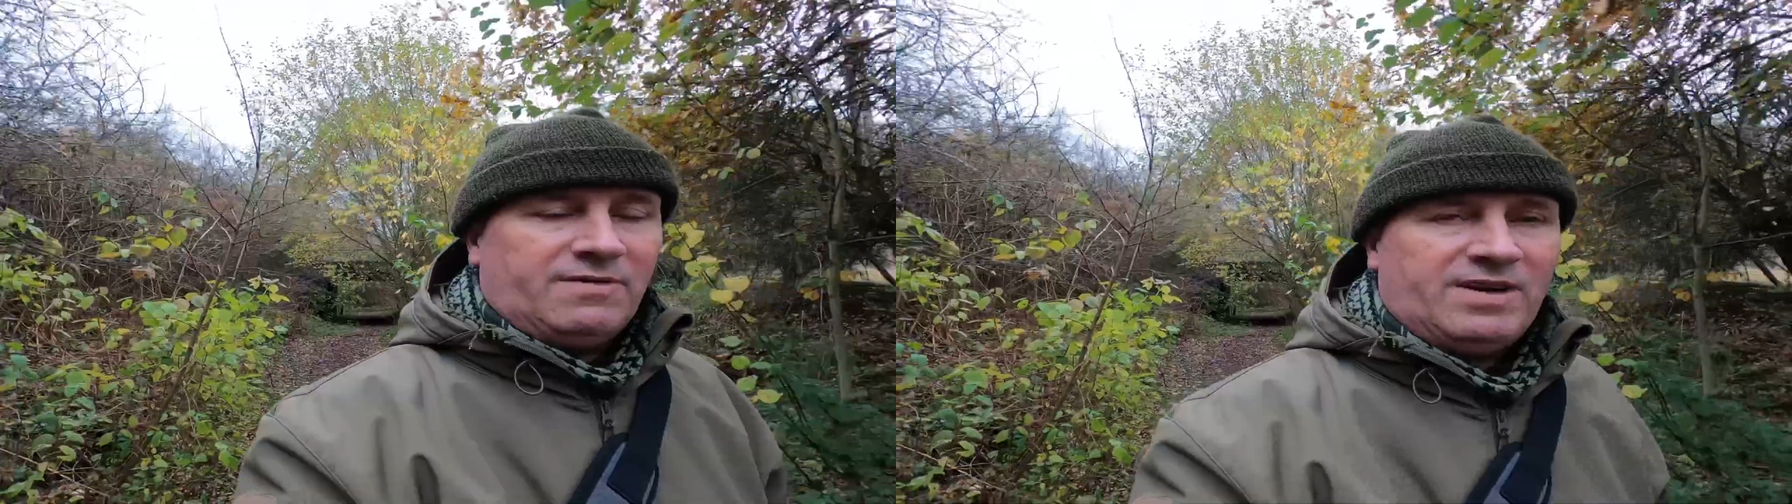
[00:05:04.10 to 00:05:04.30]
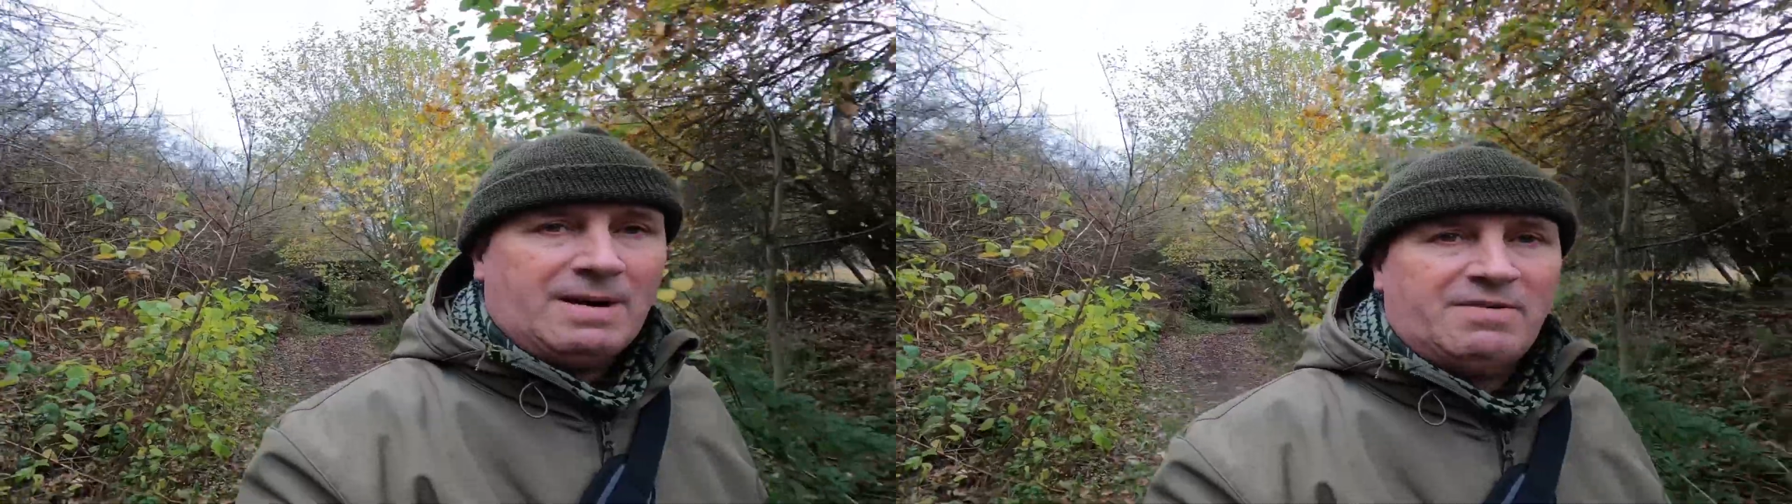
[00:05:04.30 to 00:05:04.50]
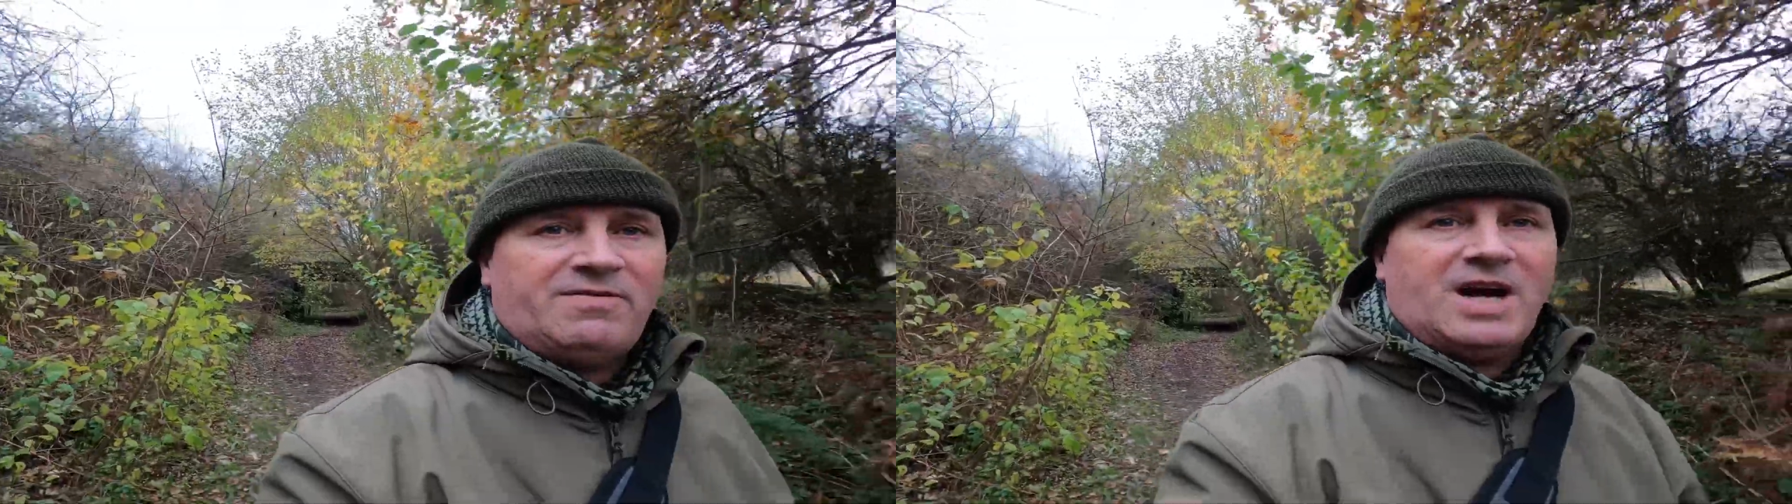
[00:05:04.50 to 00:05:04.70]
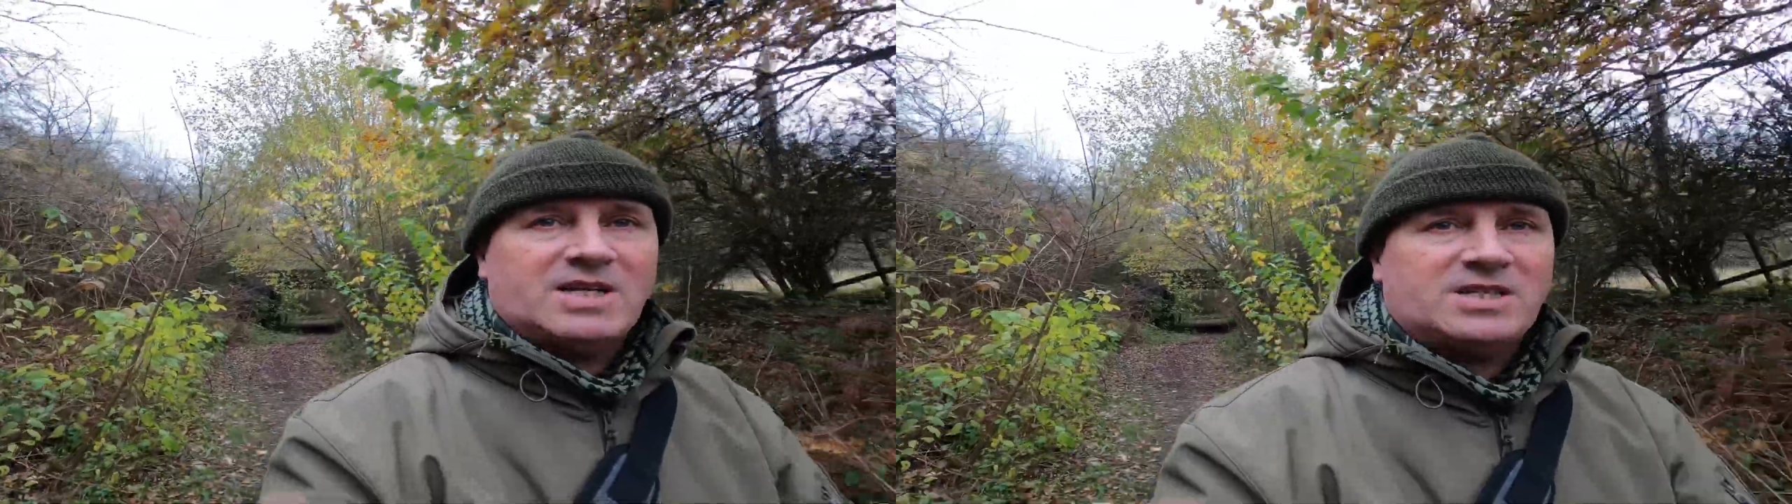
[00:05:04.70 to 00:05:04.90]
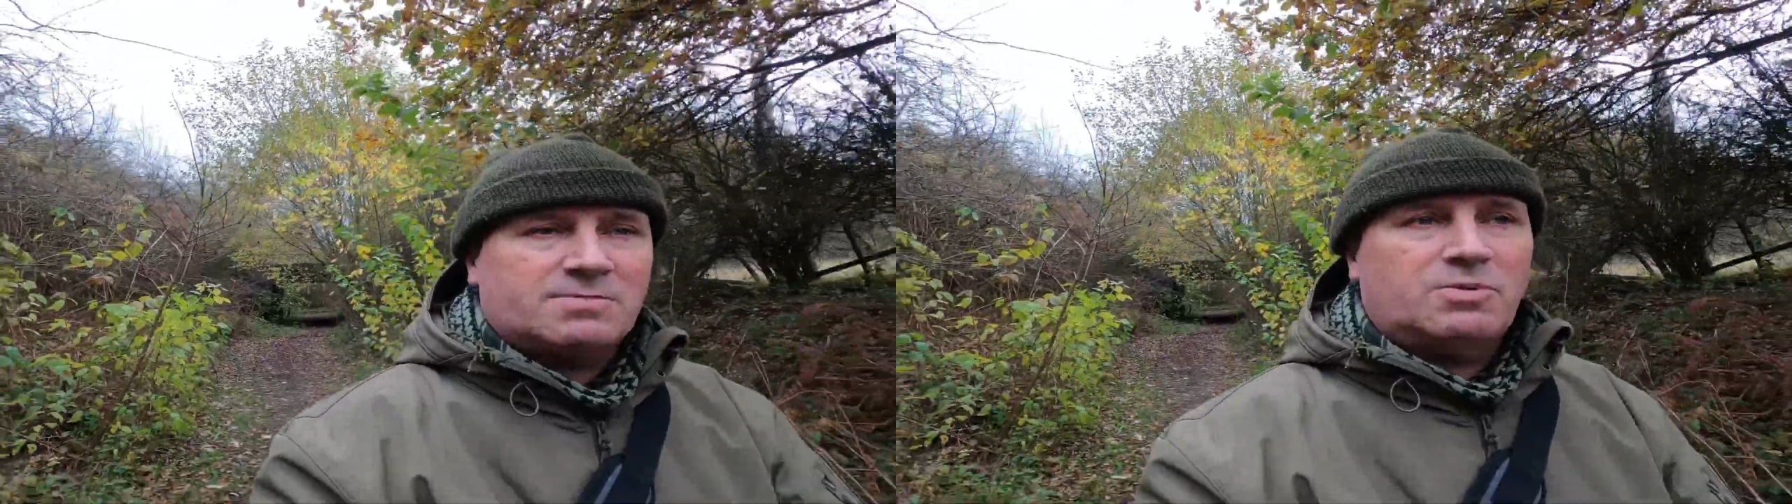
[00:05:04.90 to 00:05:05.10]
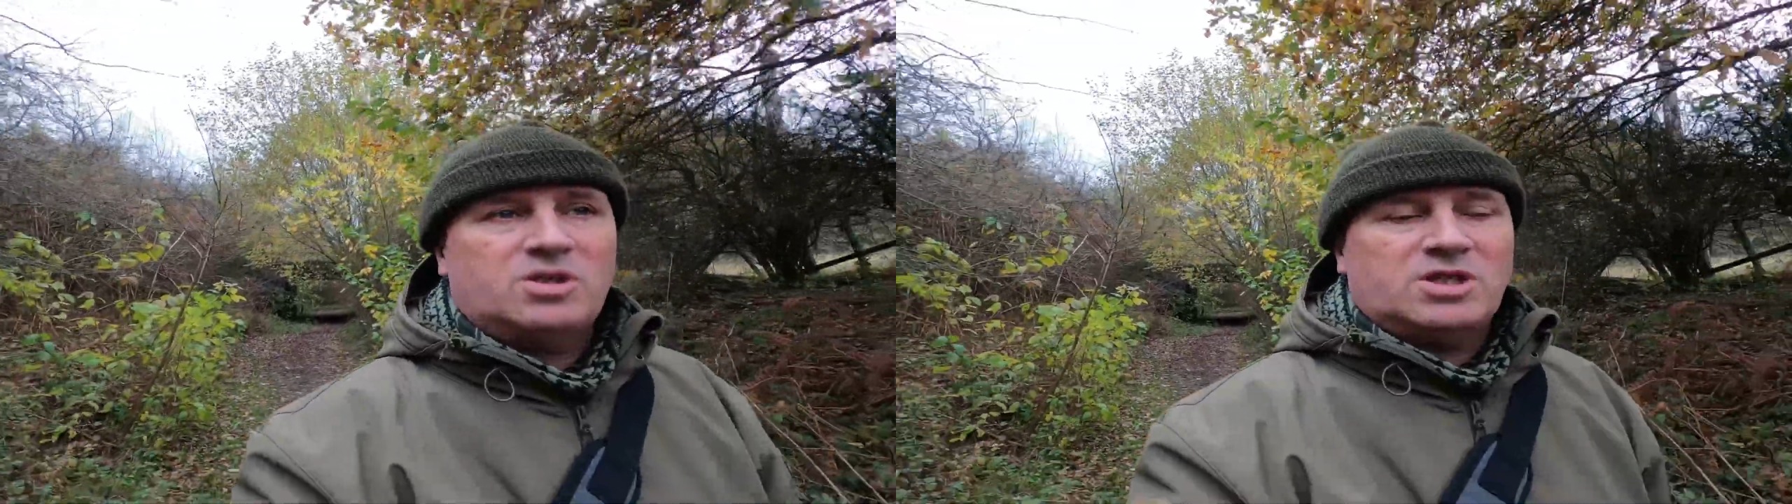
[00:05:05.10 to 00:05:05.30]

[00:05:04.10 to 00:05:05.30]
camouflaged it as much as I